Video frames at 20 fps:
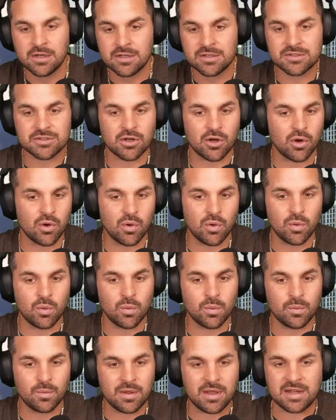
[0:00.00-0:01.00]

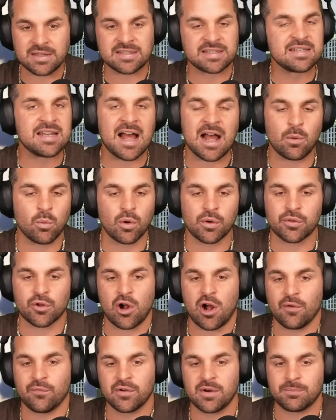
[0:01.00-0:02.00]
So It's not worth
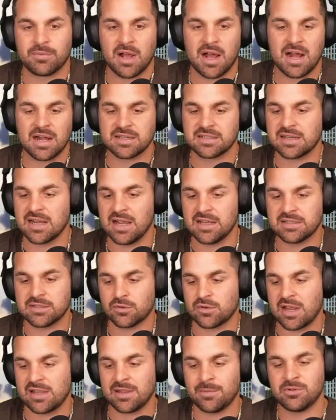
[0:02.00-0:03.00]
coughing up the odds, guys.
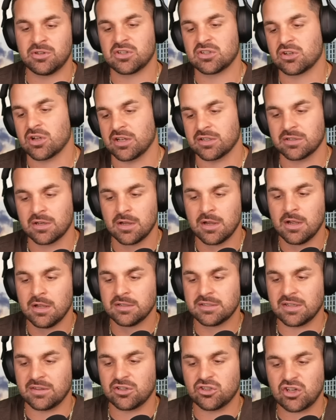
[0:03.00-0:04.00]
Okay, let me just cut
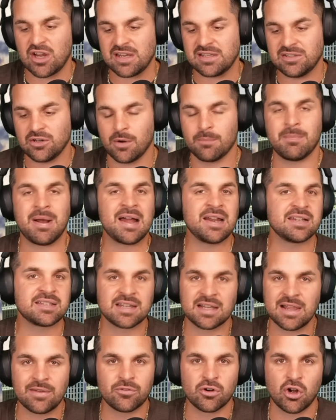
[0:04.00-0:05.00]
to the chase here. Minus
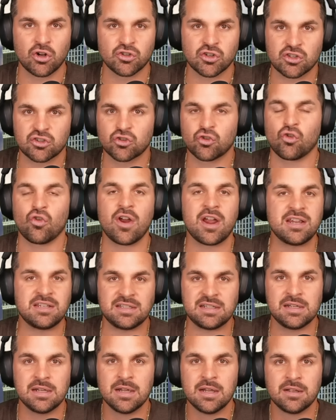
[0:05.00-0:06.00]
1,100, it's
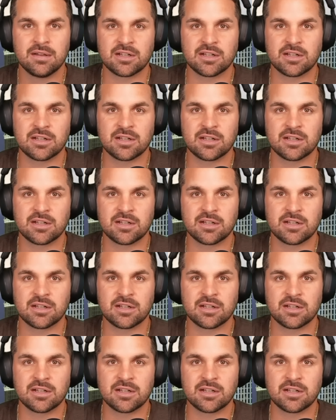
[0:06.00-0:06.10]
crazy.